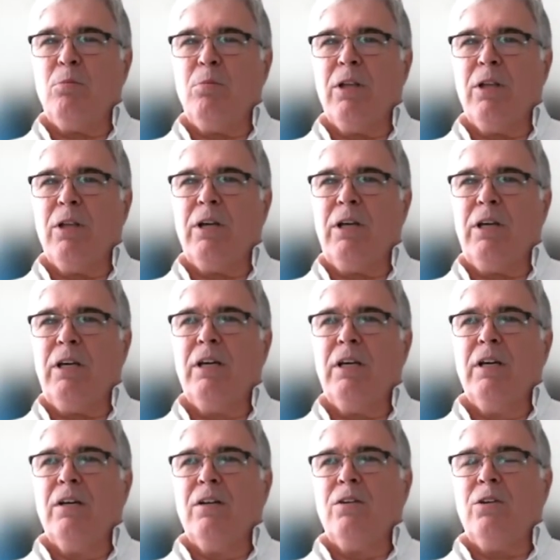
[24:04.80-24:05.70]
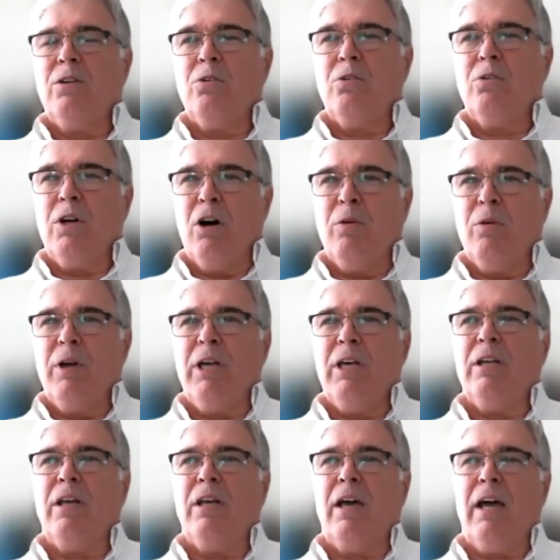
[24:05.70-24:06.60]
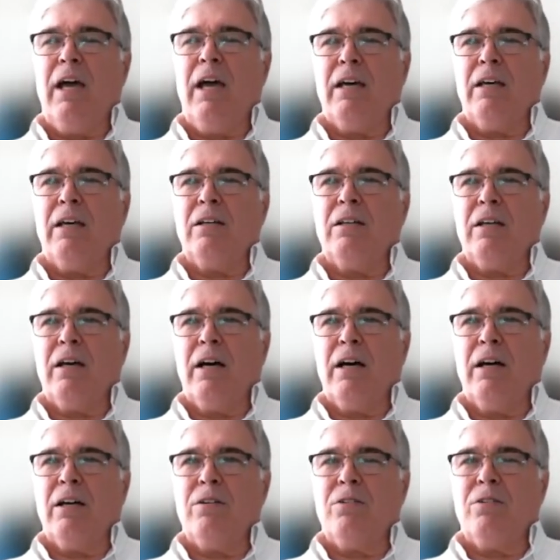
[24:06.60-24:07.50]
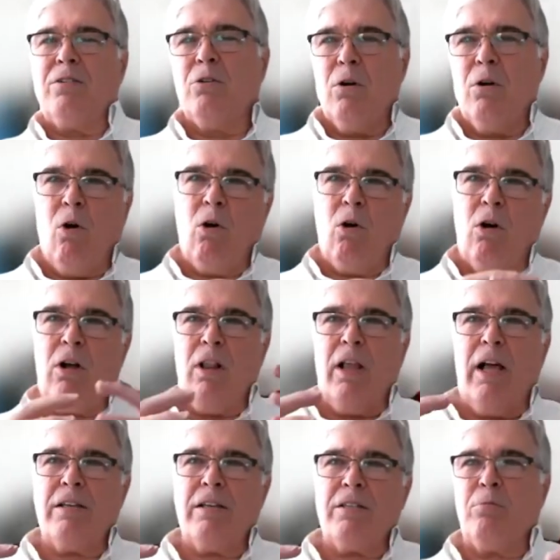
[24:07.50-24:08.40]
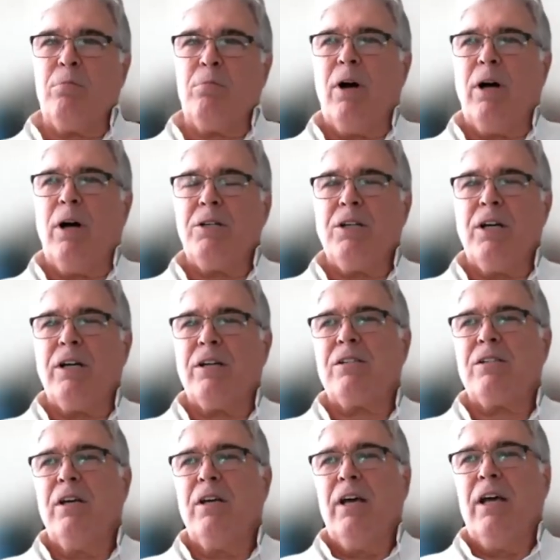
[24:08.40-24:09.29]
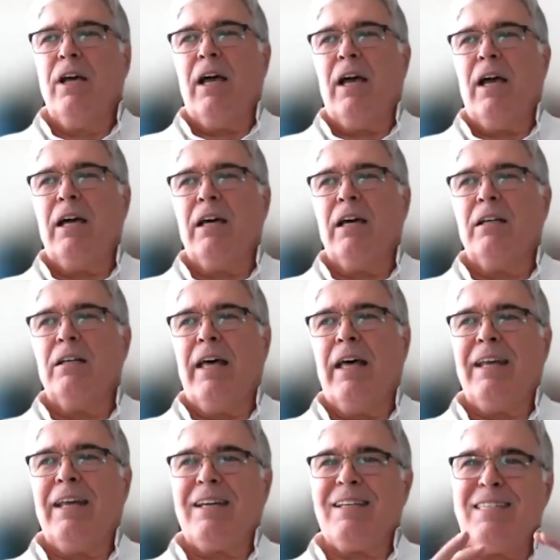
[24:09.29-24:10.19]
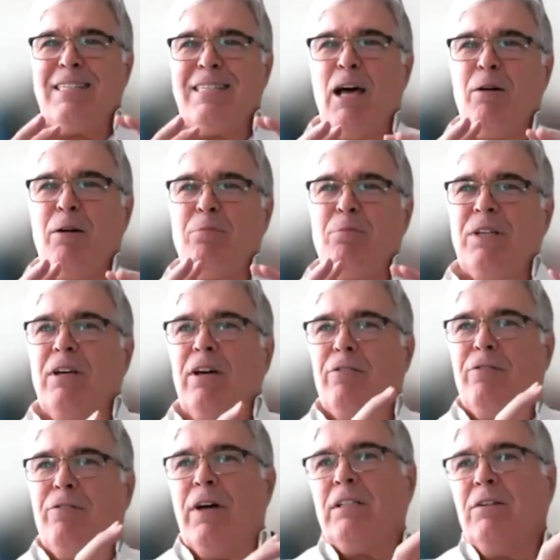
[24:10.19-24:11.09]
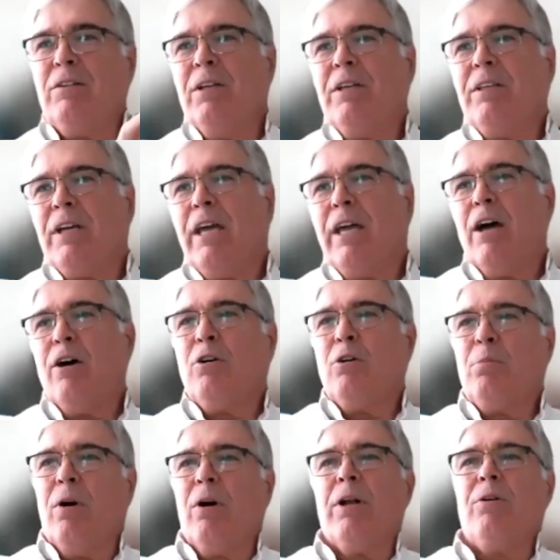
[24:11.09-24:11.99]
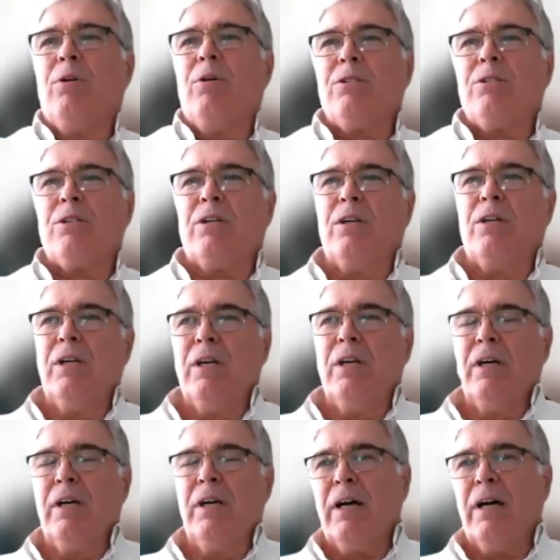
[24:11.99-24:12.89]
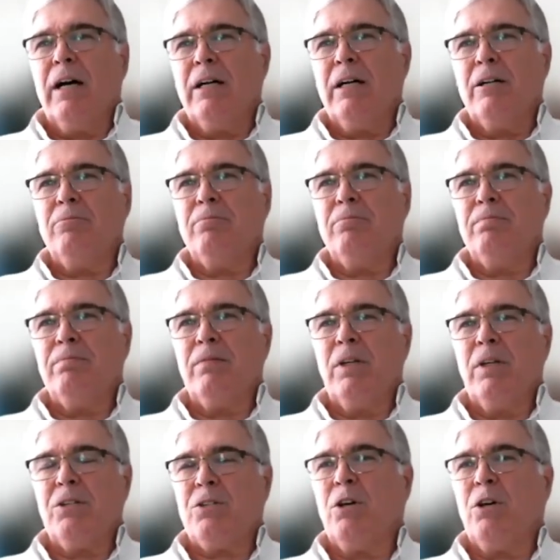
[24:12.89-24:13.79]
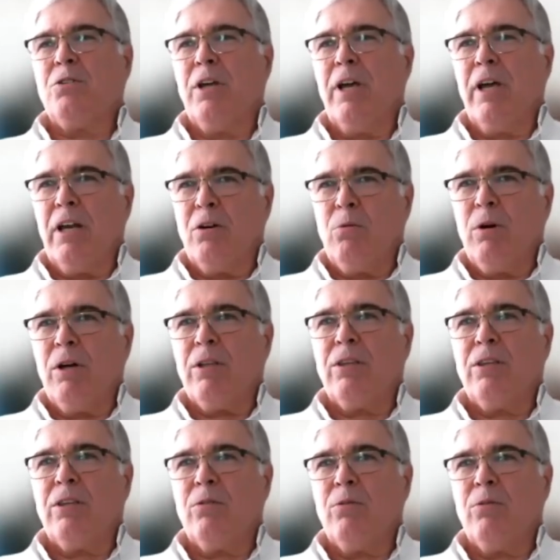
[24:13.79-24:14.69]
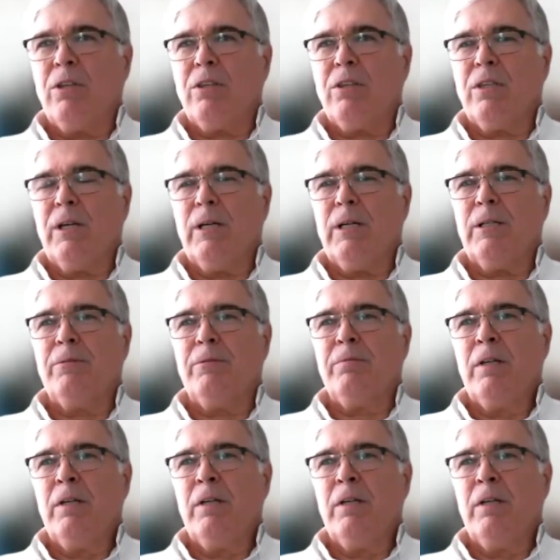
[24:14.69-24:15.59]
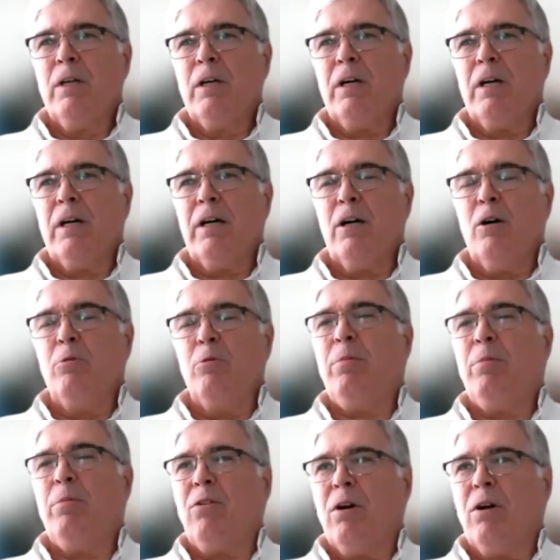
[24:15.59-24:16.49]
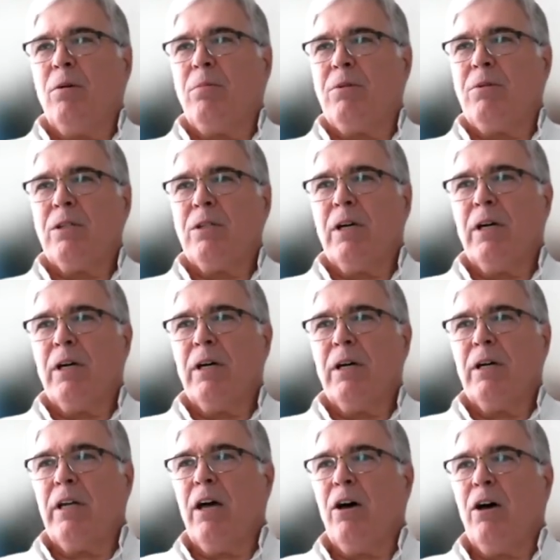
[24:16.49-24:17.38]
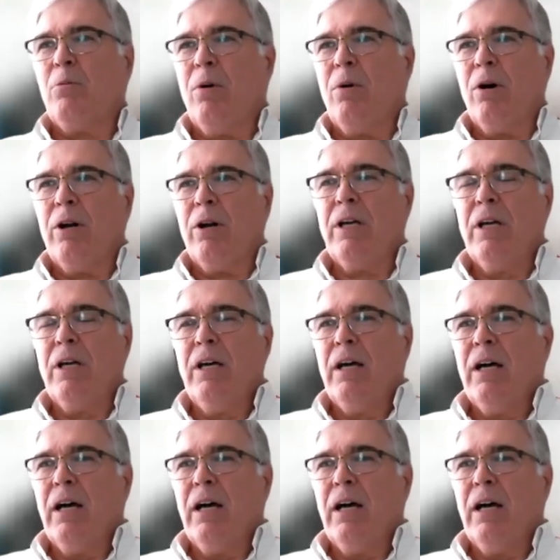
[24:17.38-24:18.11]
ability to go in and do a whole class of projects and accept effectively the counterparty risk associated with a bankrupt counterparty,